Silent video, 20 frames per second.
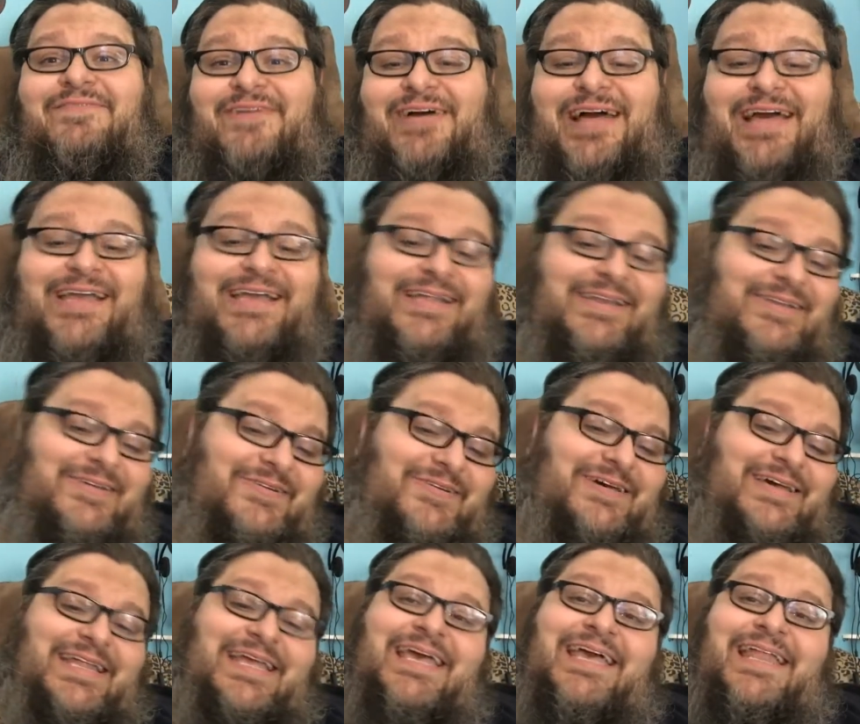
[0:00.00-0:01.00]
if I can
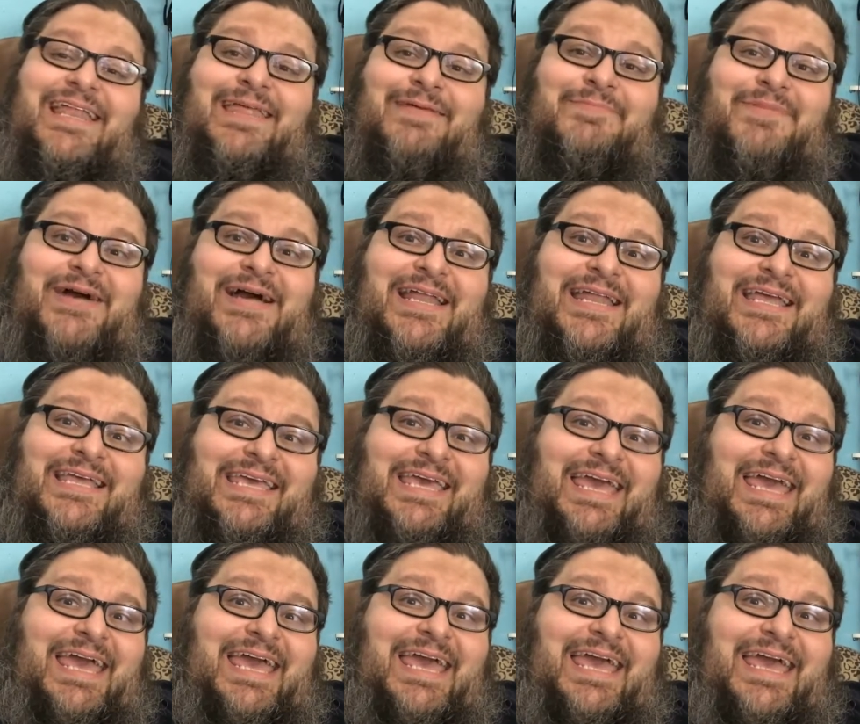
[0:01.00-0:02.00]
do it, anybody
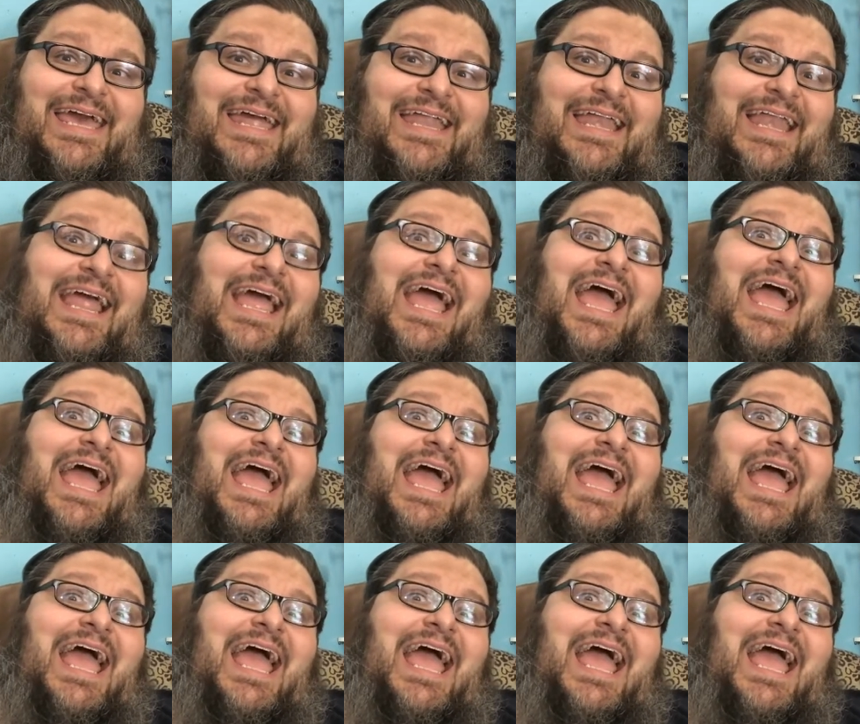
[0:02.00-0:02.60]
can.